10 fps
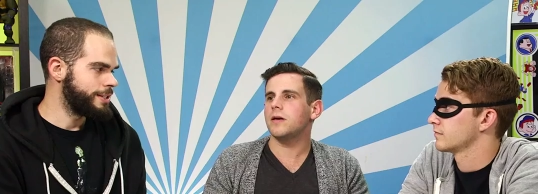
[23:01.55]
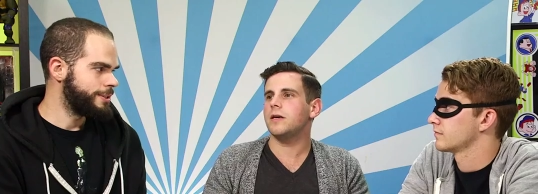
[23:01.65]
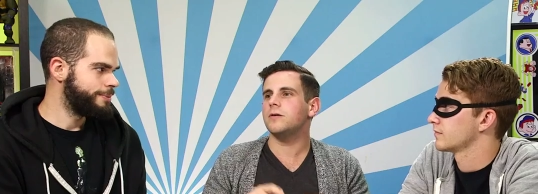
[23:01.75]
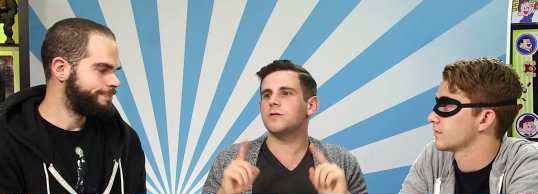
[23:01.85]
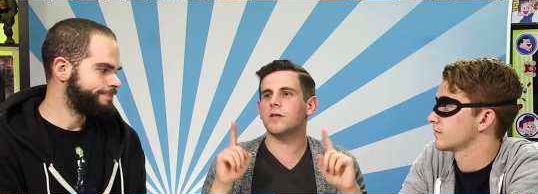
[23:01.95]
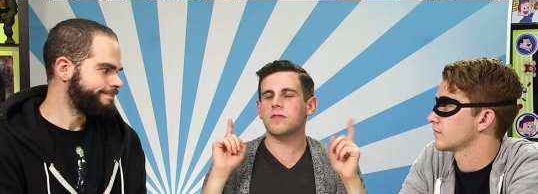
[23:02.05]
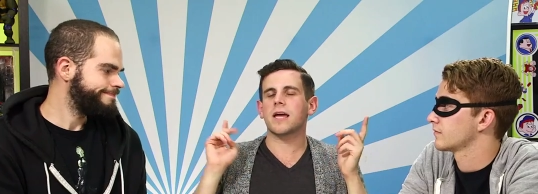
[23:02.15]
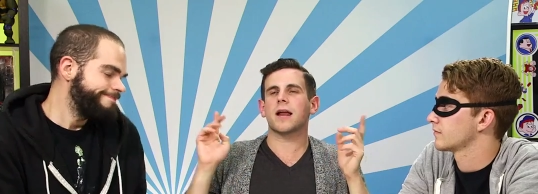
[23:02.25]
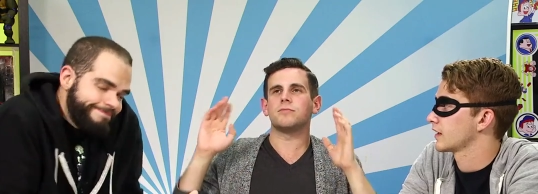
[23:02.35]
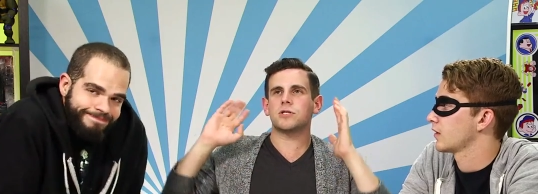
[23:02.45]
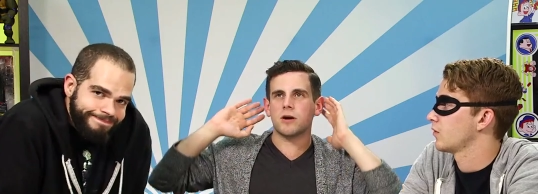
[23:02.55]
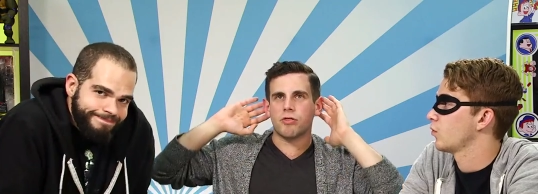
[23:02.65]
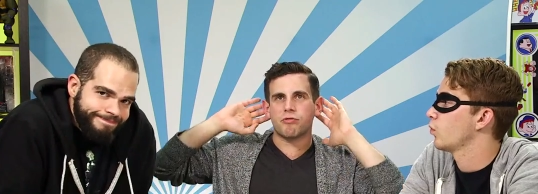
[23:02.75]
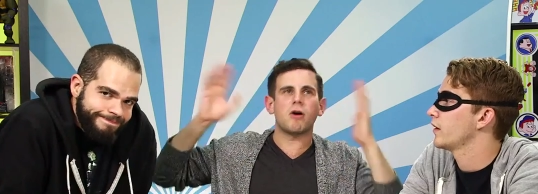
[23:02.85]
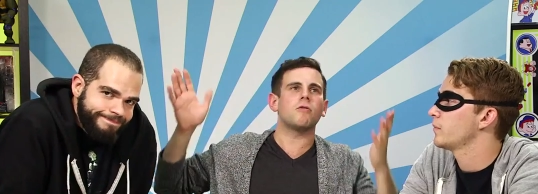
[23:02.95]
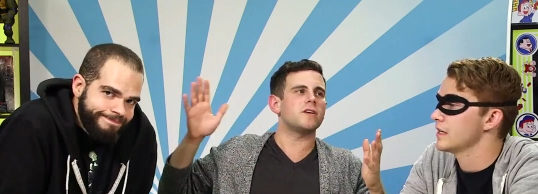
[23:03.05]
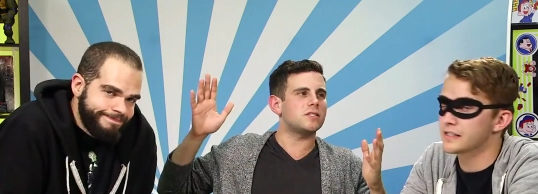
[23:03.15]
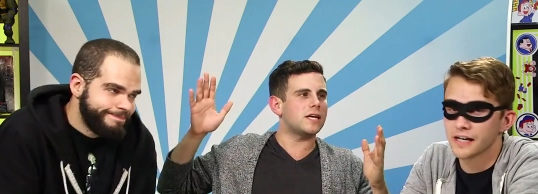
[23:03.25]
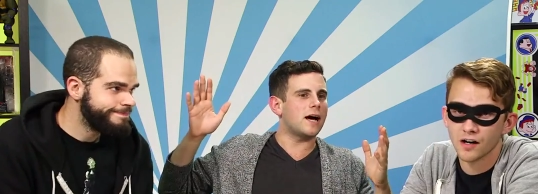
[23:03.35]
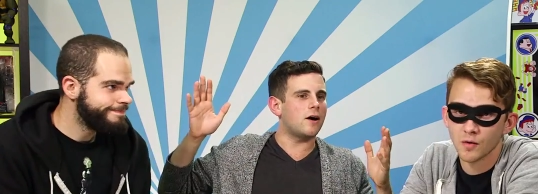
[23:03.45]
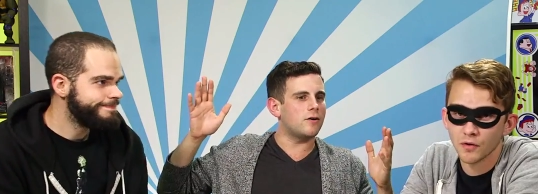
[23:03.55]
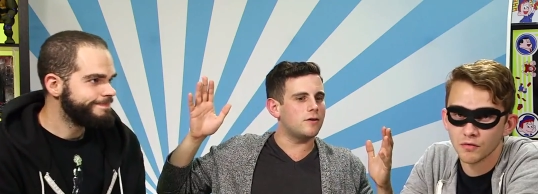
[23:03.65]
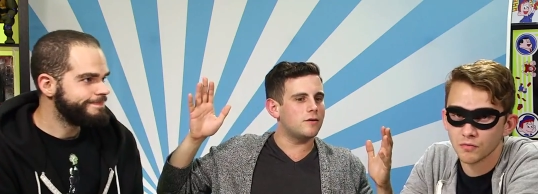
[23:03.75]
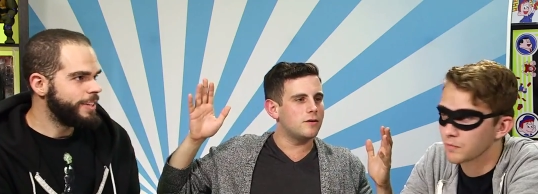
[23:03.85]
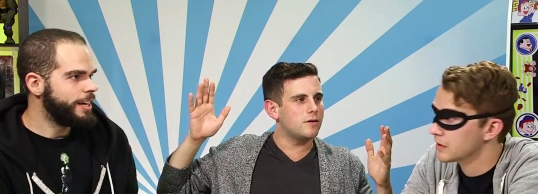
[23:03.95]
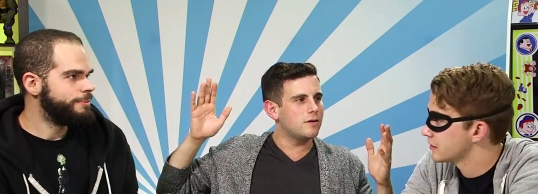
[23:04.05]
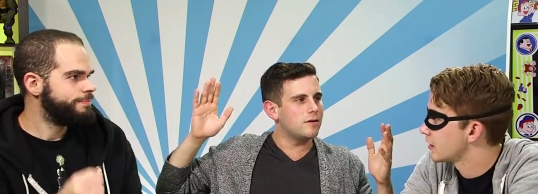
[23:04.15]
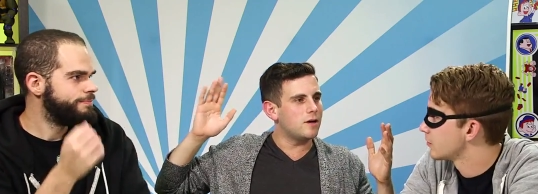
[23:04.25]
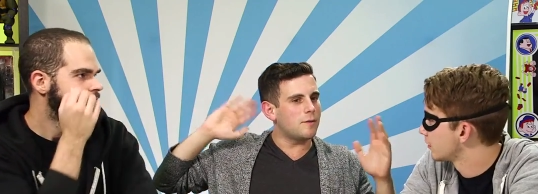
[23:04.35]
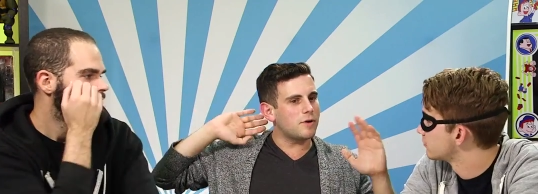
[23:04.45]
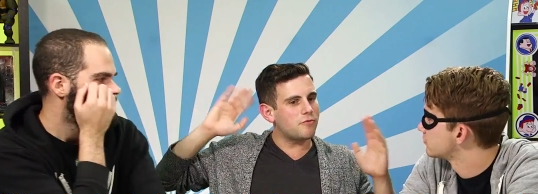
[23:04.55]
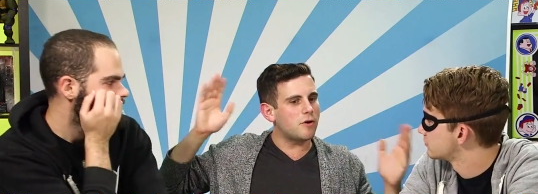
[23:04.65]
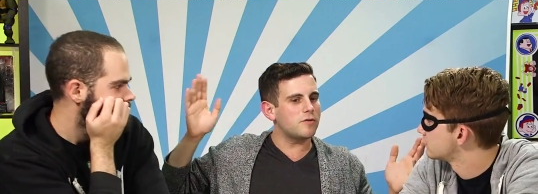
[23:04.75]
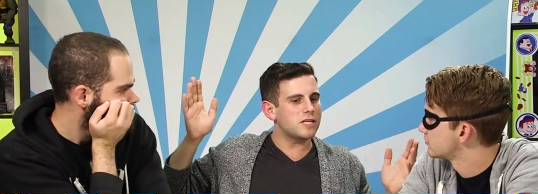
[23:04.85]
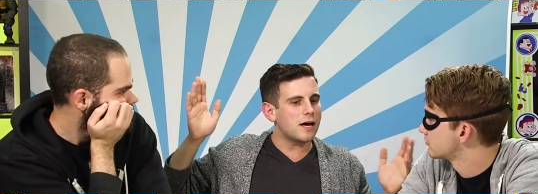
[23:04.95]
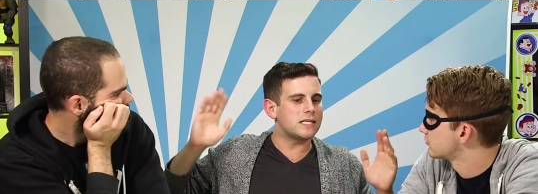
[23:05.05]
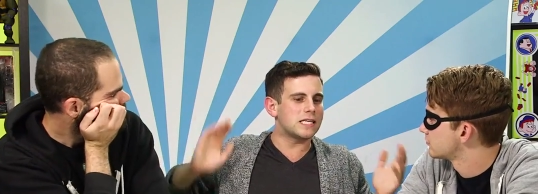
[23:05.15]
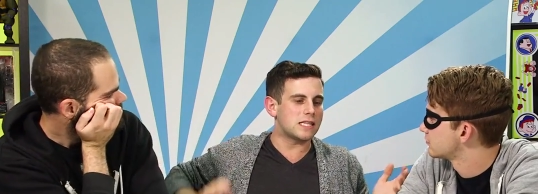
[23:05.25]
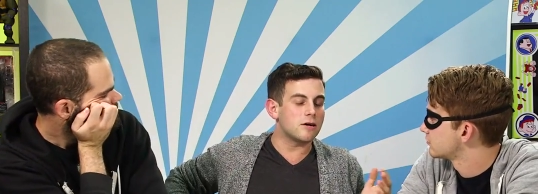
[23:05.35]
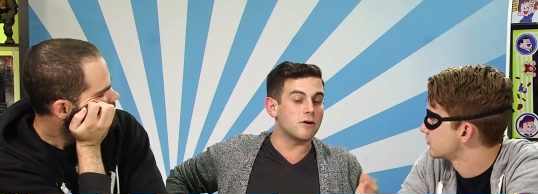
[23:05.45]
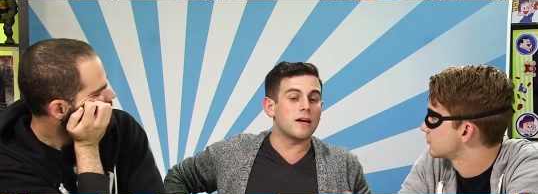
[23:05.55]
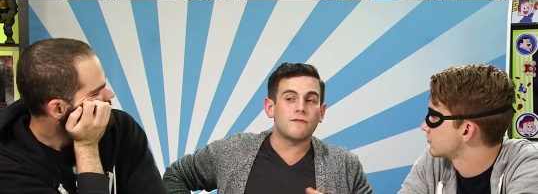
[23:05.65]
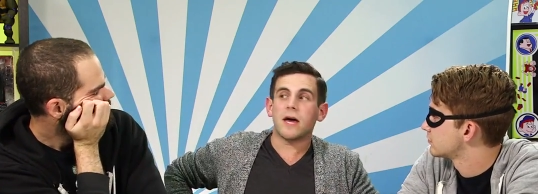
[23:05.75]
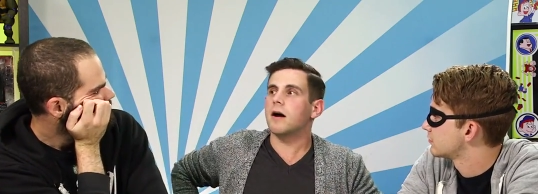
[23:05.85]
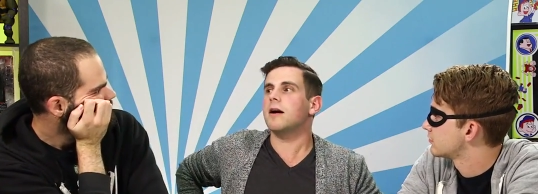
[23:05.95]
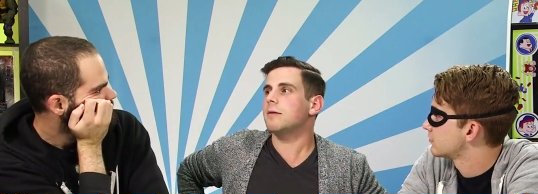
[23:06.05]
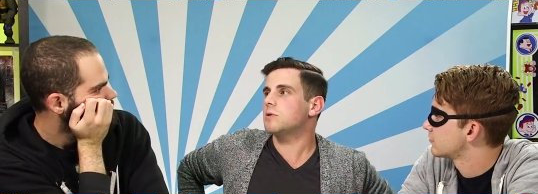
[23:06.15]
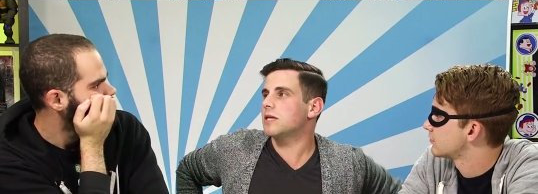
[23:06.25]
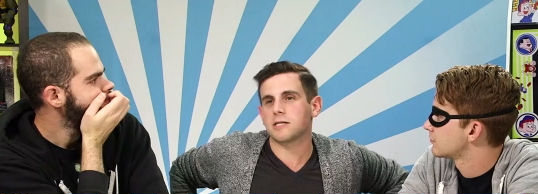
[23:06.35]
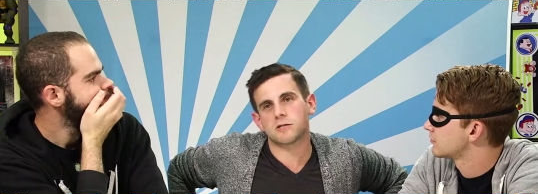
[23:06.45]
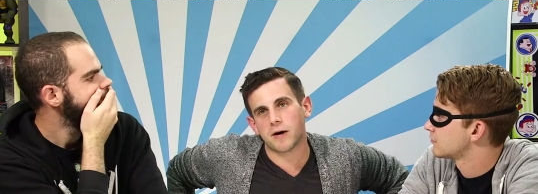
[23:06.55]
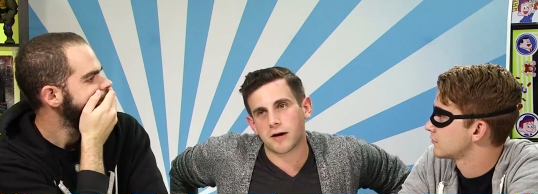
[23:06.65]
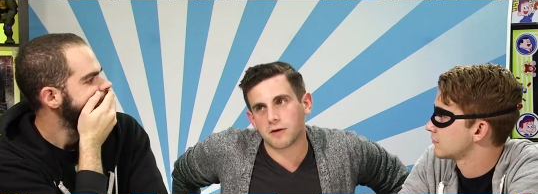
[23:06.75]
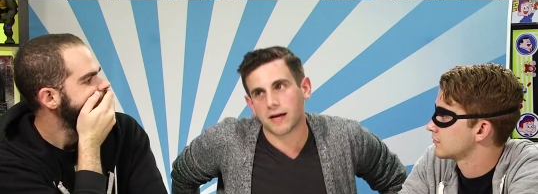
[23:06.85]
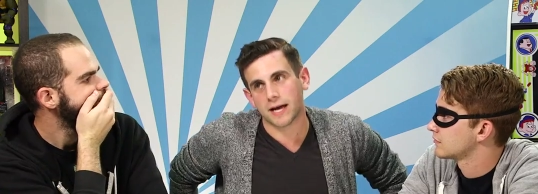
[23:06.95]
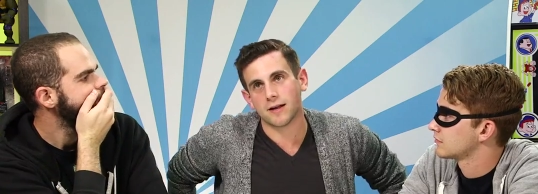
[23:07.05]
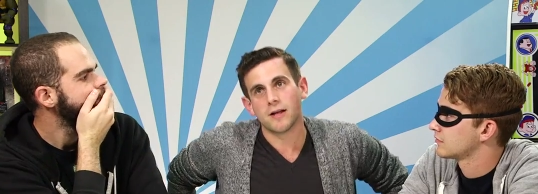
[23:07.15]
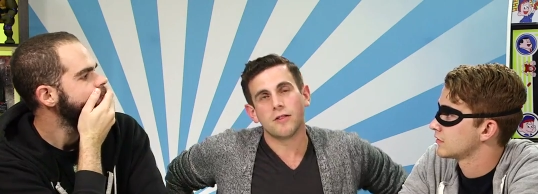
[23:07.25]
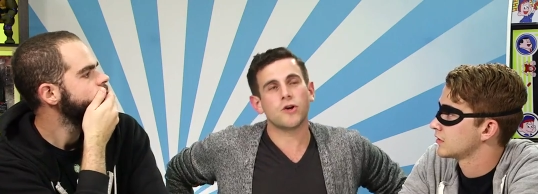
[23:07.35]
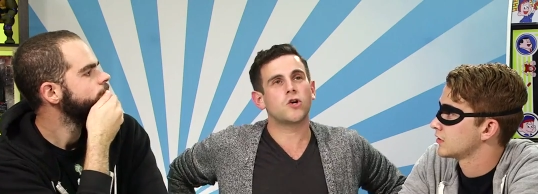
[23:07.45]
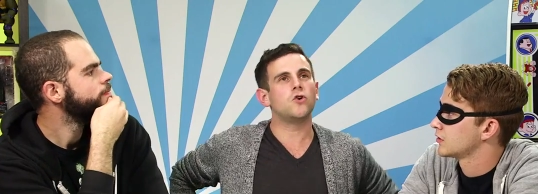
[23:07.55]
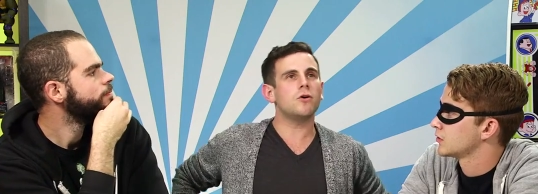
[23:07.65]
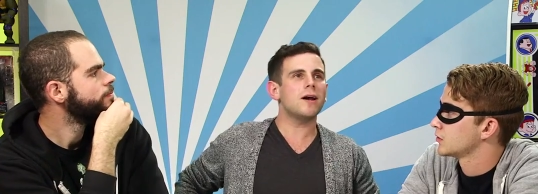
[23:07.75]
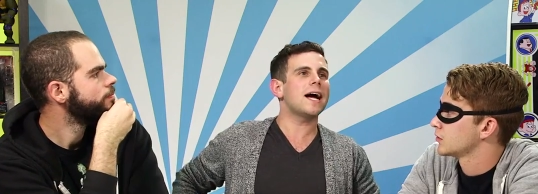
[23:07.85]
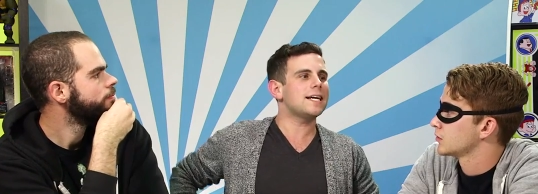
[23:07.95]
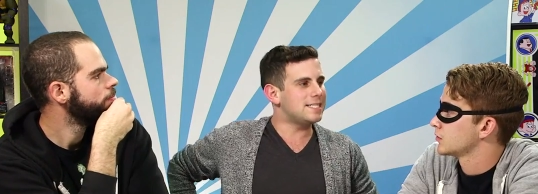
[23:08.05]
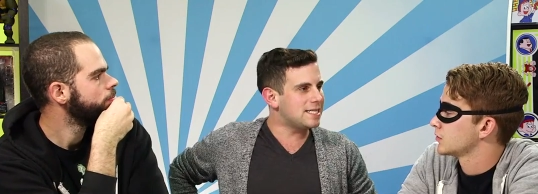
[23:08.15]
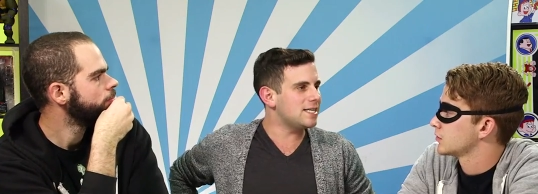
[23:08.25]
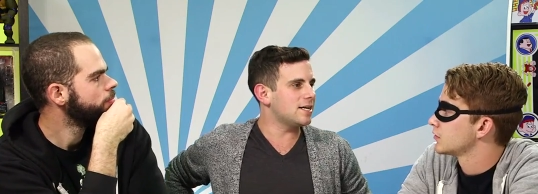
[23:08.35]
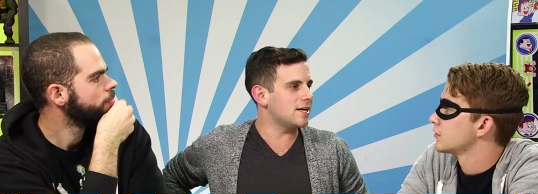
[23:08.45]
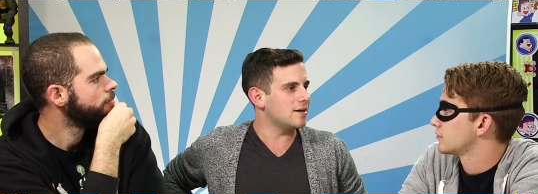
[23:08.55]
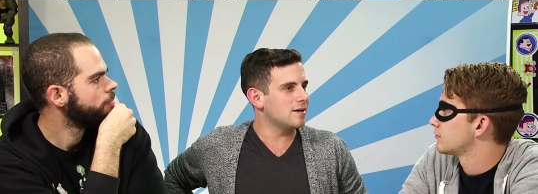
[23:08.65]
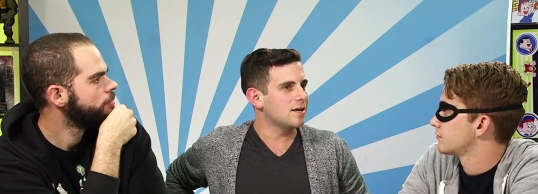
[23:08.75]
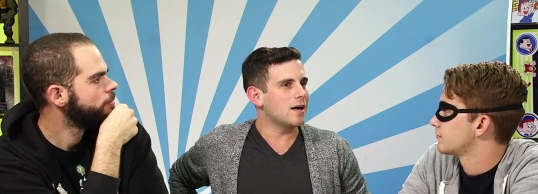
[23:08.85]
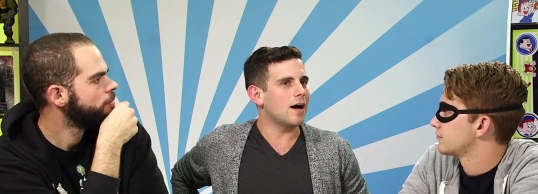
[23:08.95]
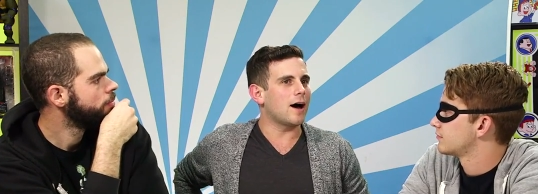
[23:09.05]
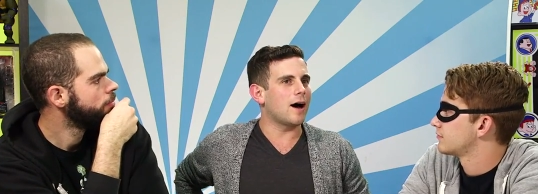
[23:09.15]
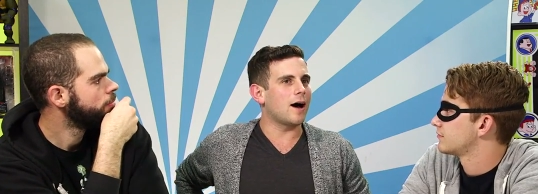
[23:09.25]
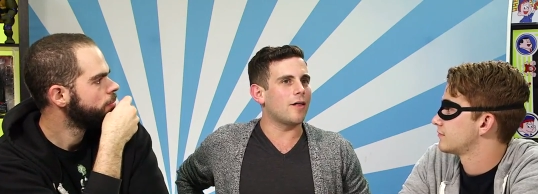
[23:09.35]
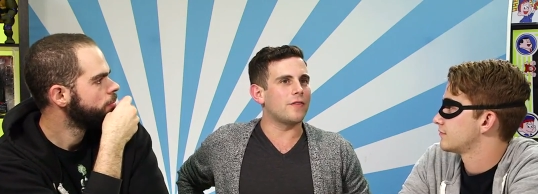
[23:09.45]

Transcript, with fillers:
Speaker 1: here's the thing, and I'm just going to throw this terrible. out. Wouldn't no. be terrible. I'm going to throw this out as a theory. If they are able to get Spider-Man, the good idea uh,